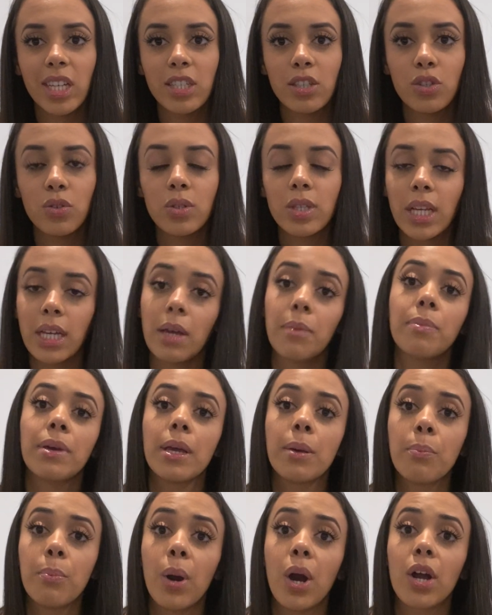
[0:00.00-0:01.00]
she was like a
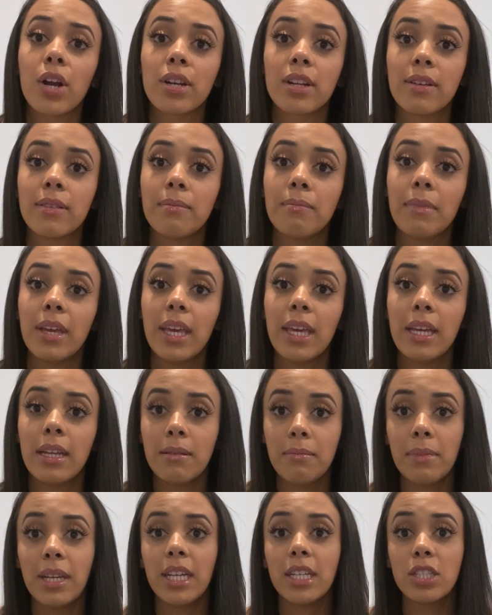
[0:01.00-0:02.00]
big part
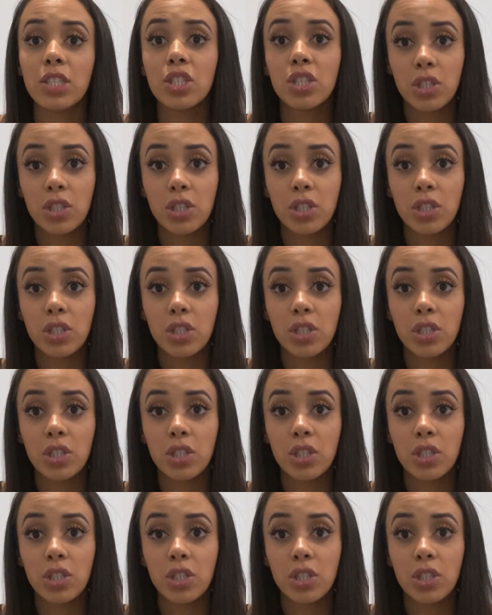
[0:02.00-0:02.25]
in me